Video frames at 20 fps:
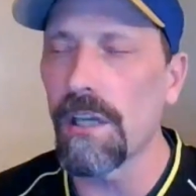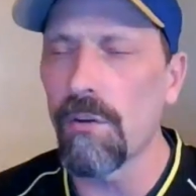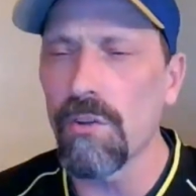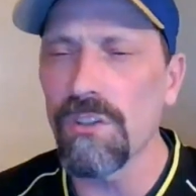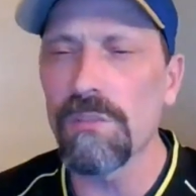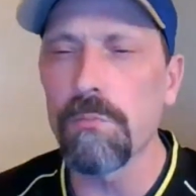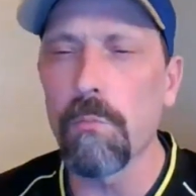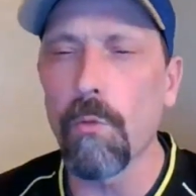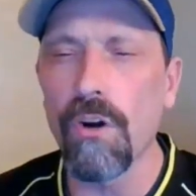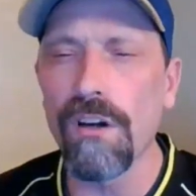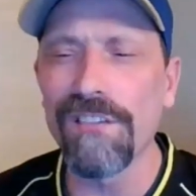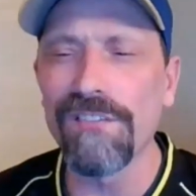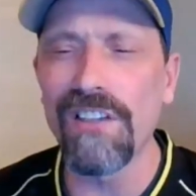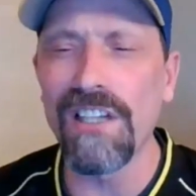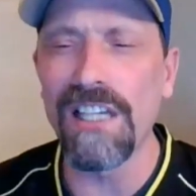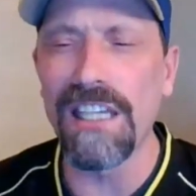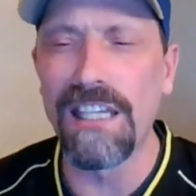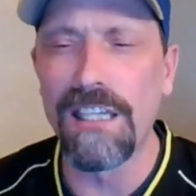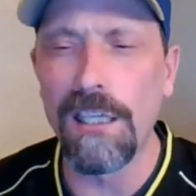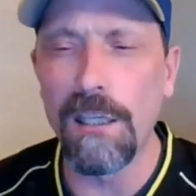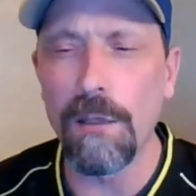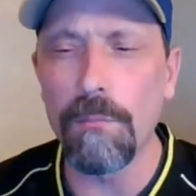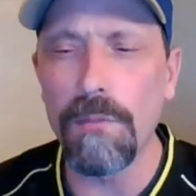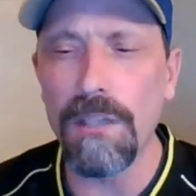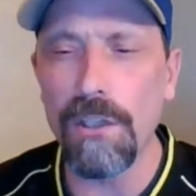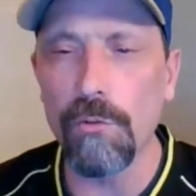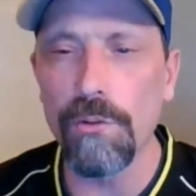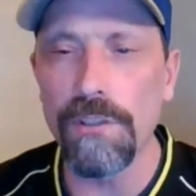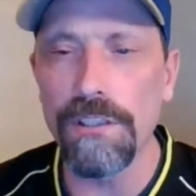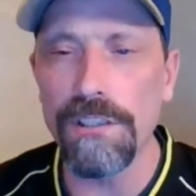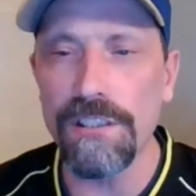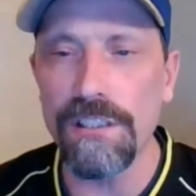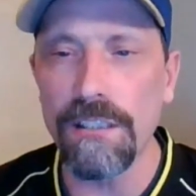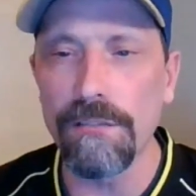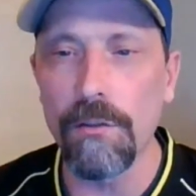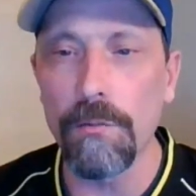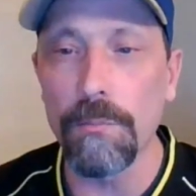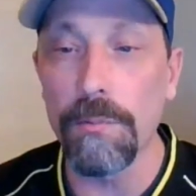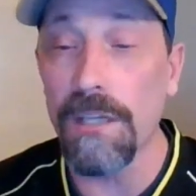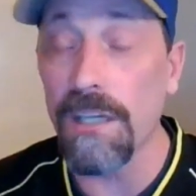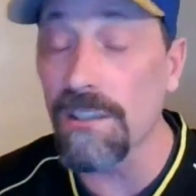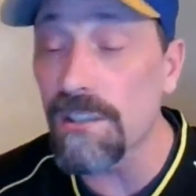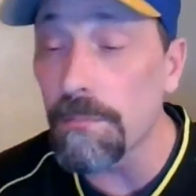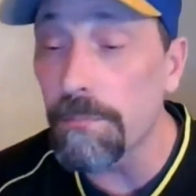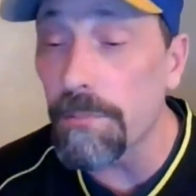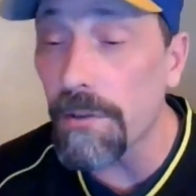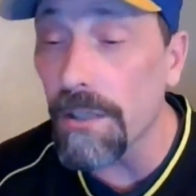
was more of a gimmick receiver because he